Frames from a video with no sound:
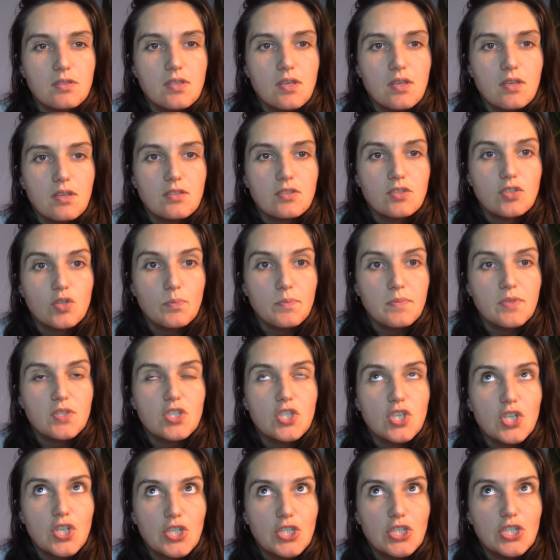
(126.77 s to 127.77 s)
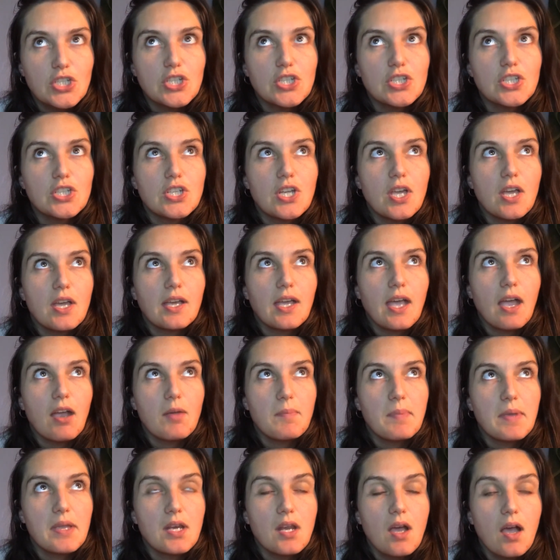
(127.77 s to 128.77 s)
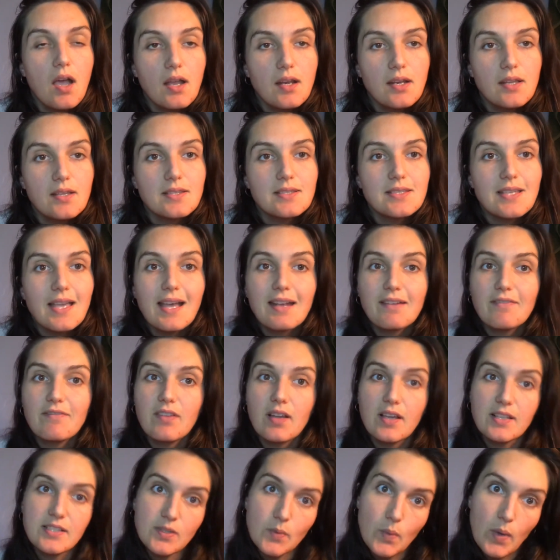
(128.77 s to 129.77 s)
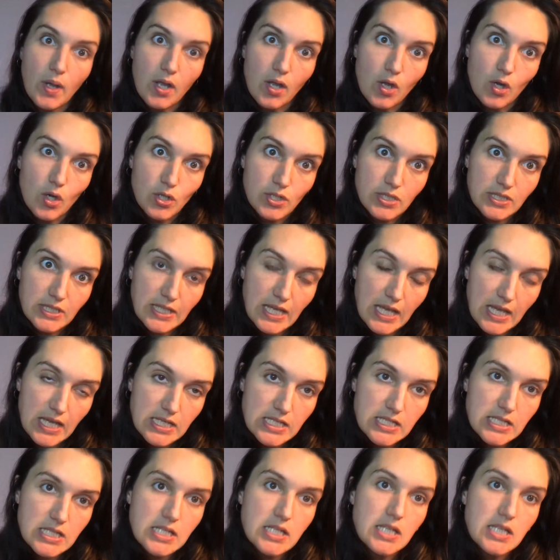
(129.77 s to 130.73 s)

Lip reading: some certain Caribbean islands, and flights are quite hard to get.